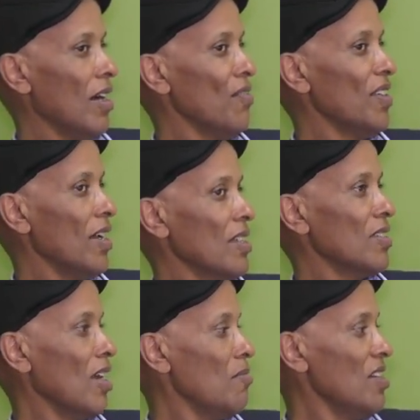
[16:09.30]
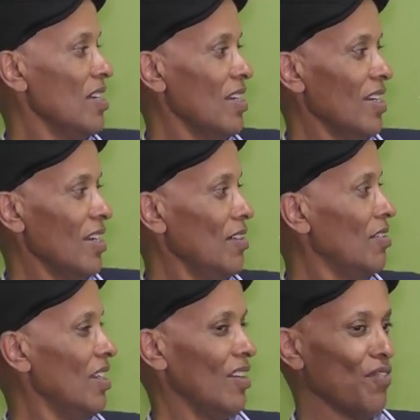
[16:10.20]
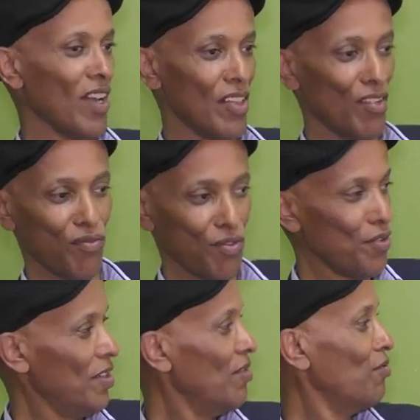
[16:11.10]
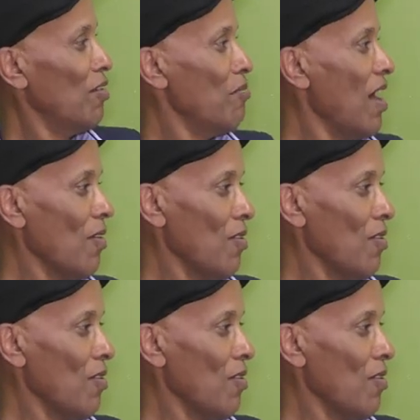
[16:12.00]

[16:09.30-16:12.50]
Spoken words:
Africans come in here and they find the food from back